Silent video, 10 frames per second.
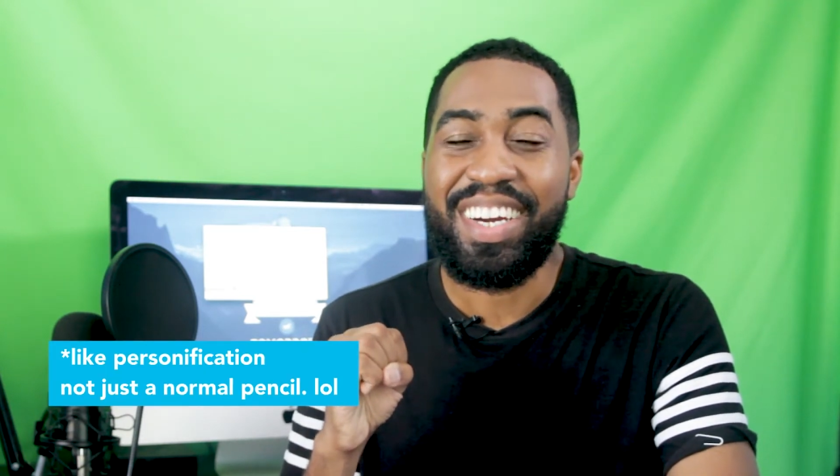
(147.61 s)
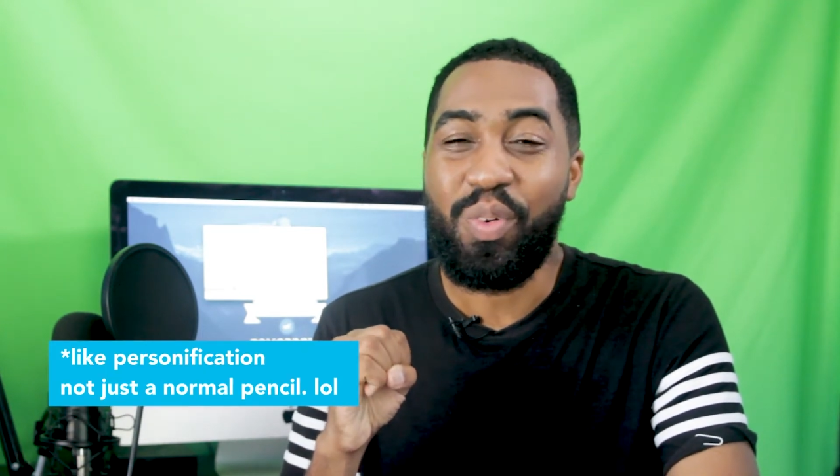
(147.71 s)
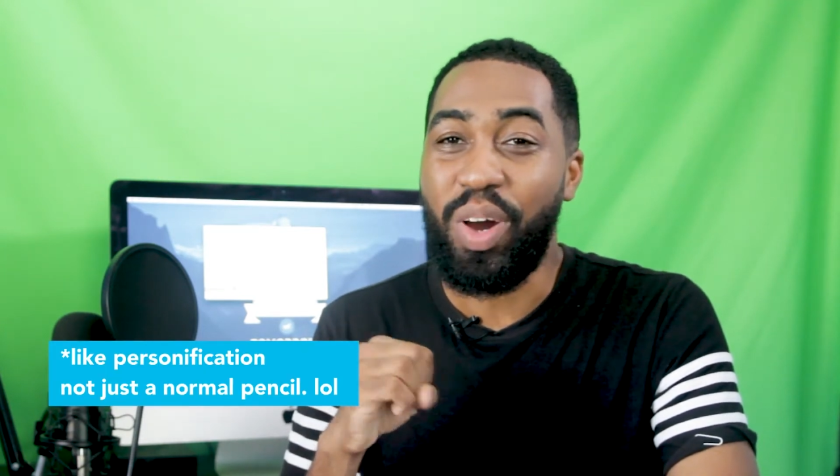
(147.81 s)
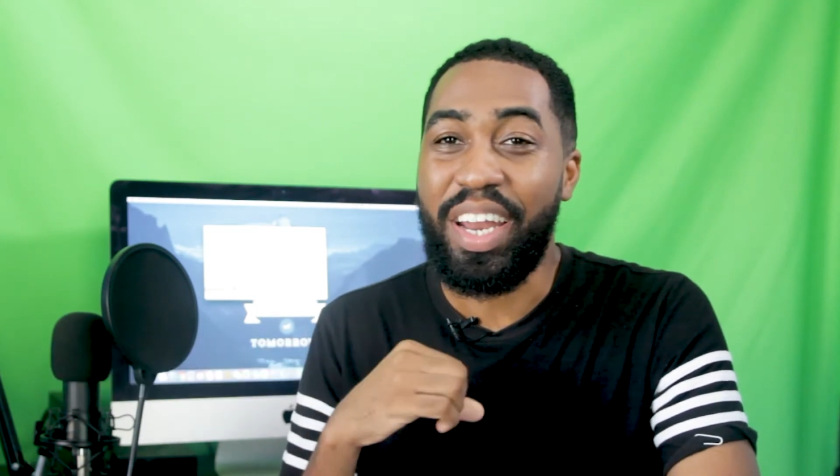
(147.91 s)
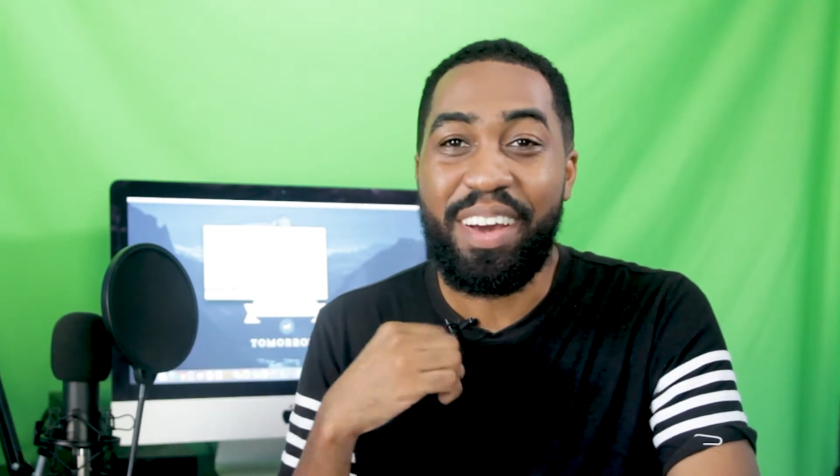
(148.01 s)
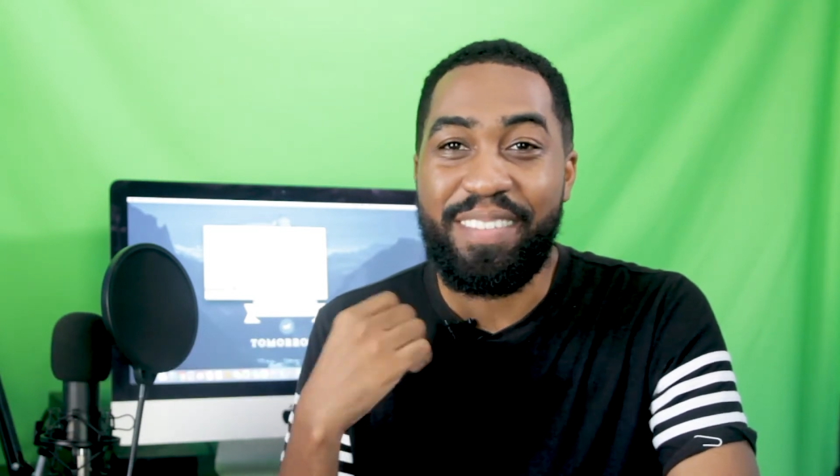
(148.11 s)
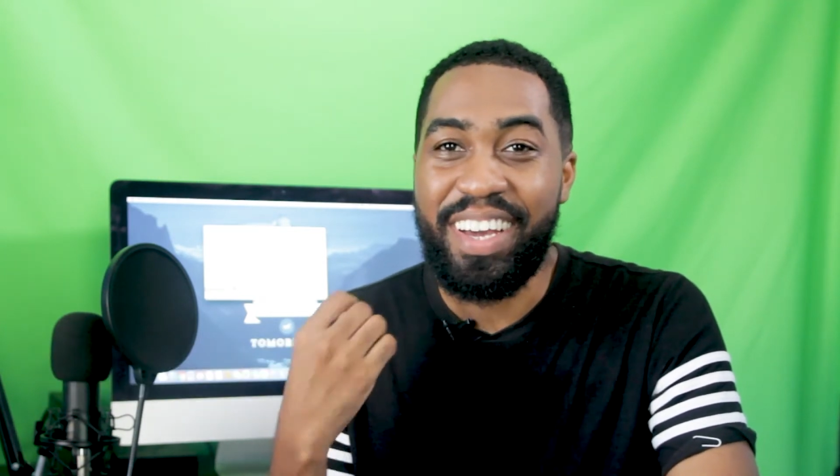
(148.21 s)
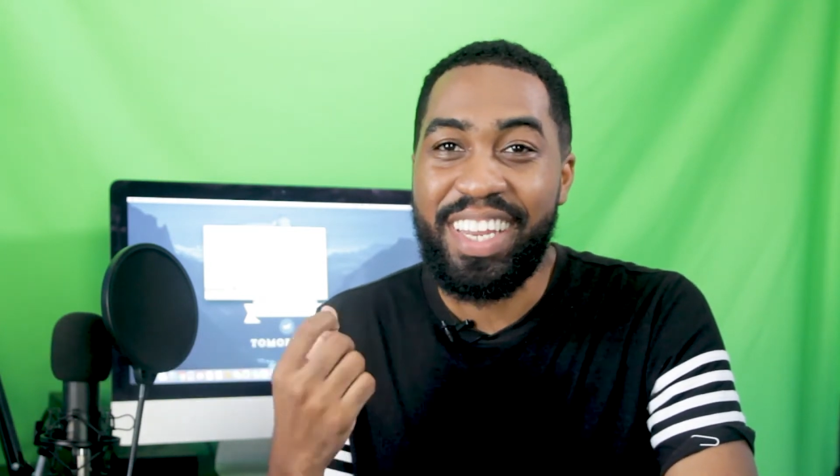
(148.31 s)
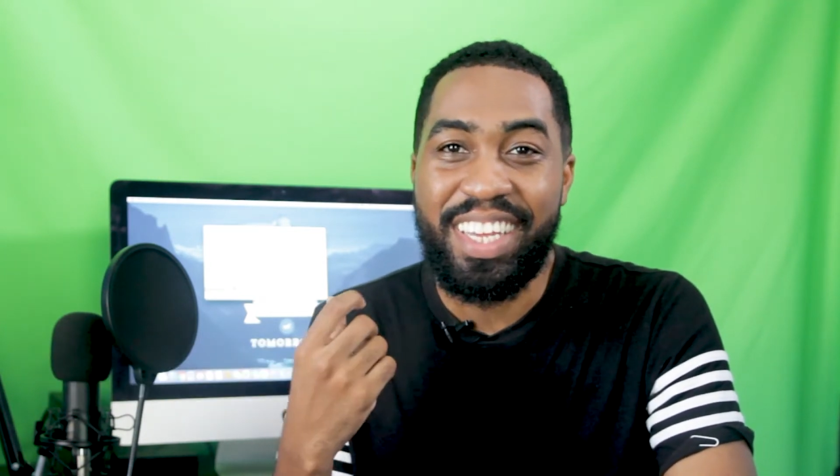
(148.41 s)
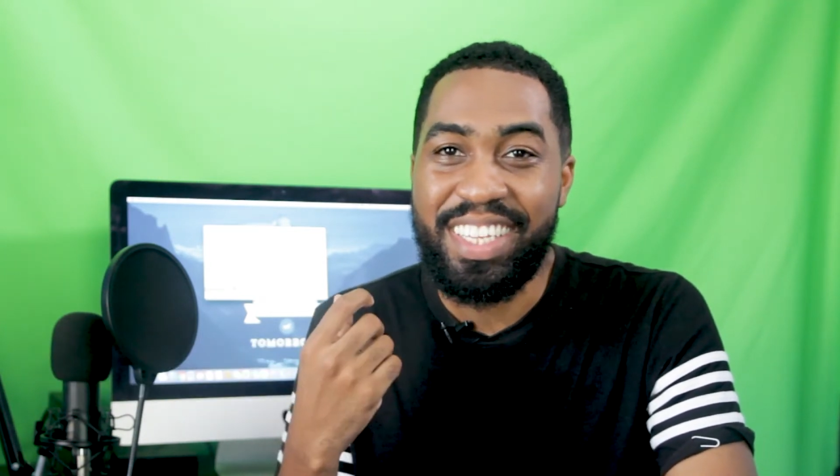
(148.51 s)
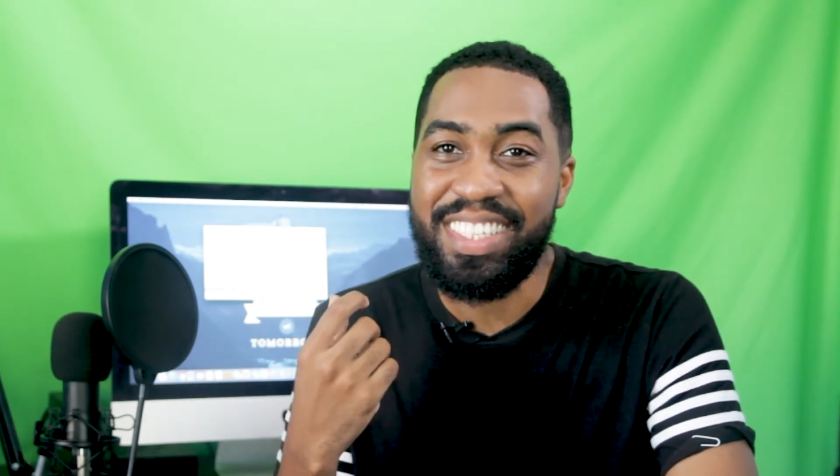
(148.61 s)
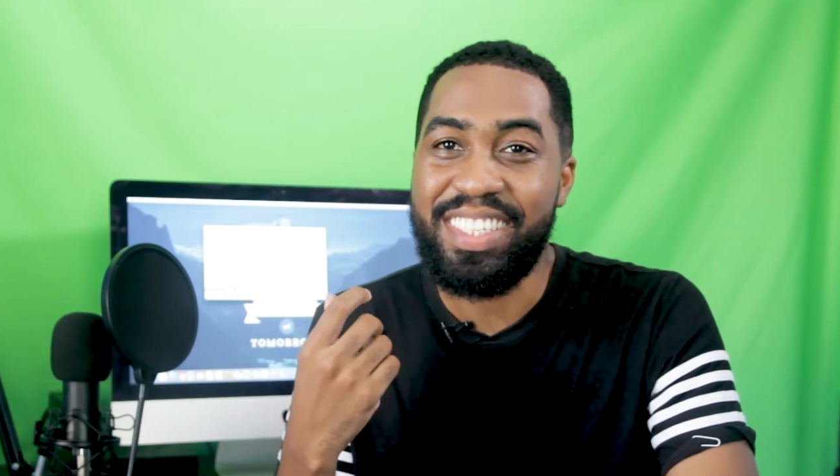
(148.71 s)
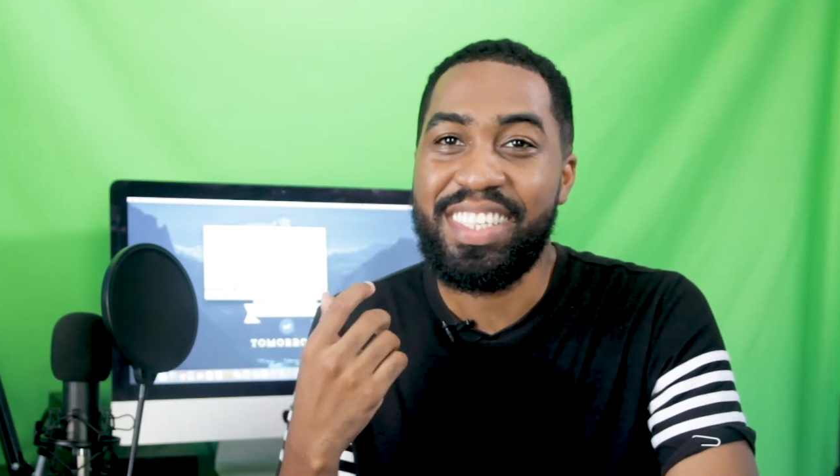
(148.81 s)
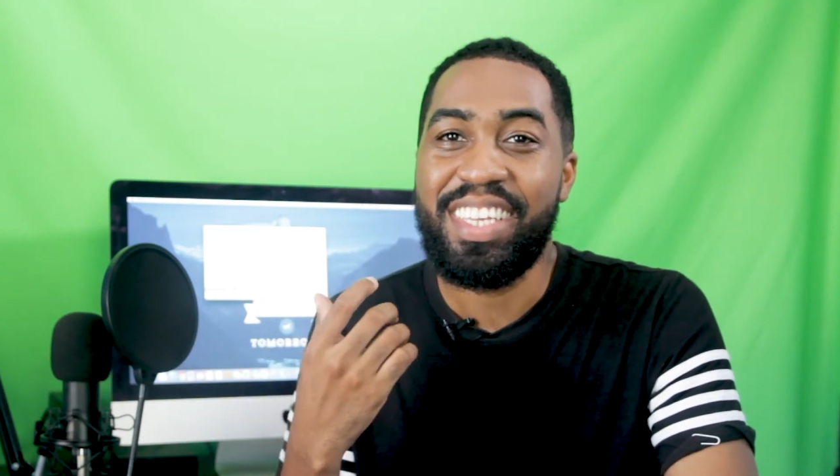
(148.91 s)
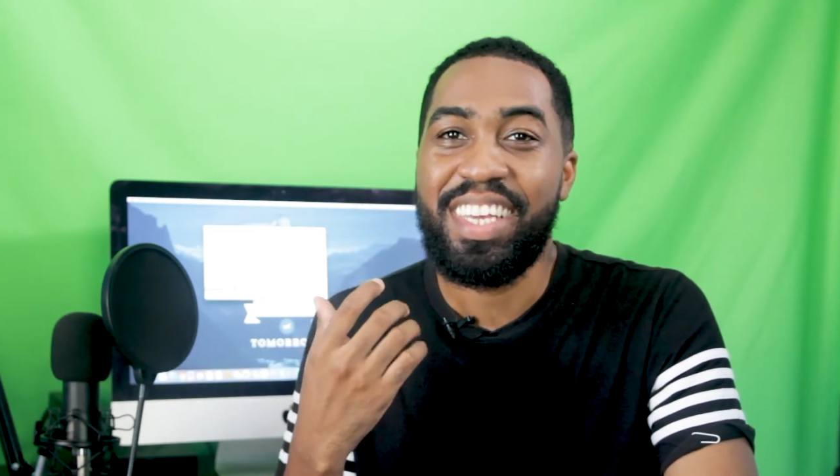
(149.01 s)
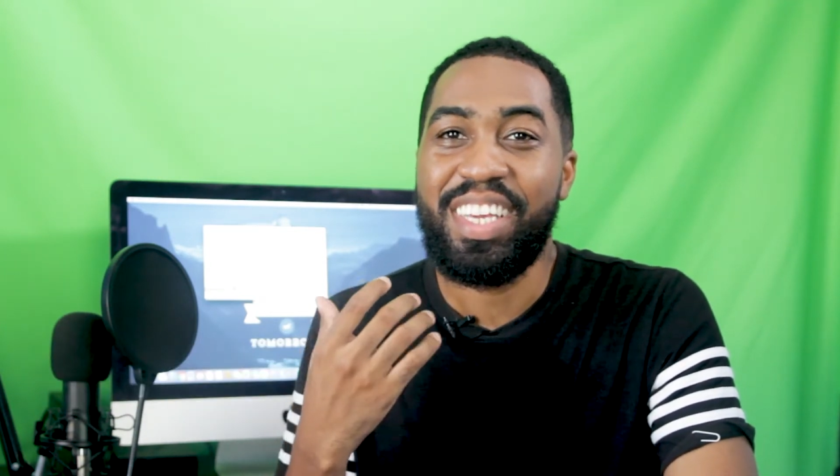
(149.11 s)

whatever it is.